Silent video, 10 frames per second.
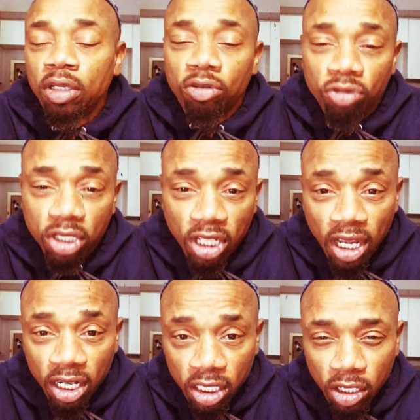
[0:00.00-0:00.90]
what a
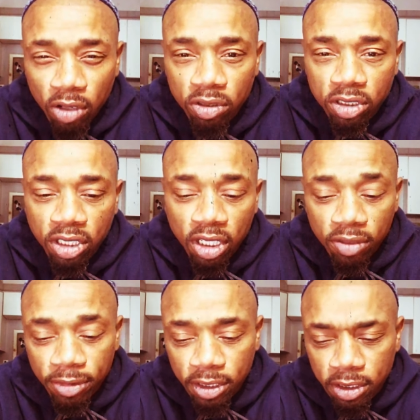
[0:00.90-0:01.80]
lot of y'all was telling
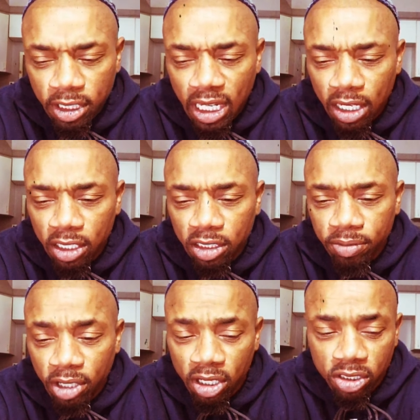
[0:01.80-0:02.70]
me that
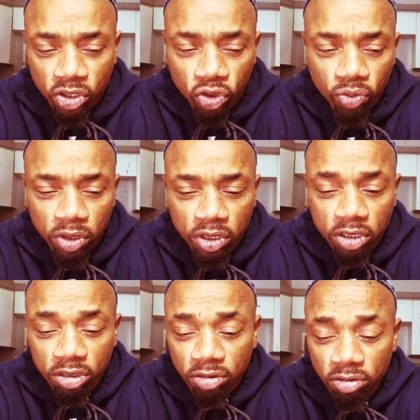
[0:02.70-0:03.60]
Periscope was
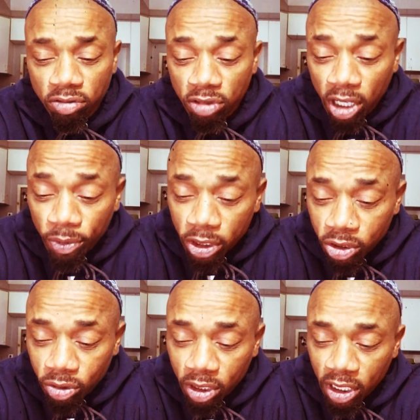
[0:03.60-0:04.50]
soon coming
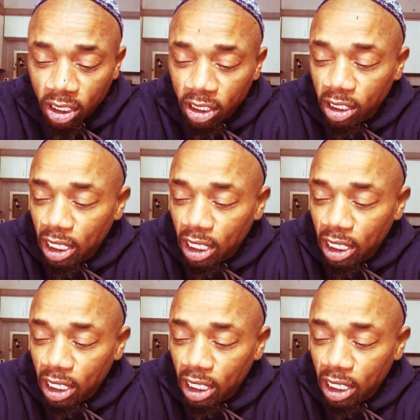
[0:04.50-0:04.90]
to an end.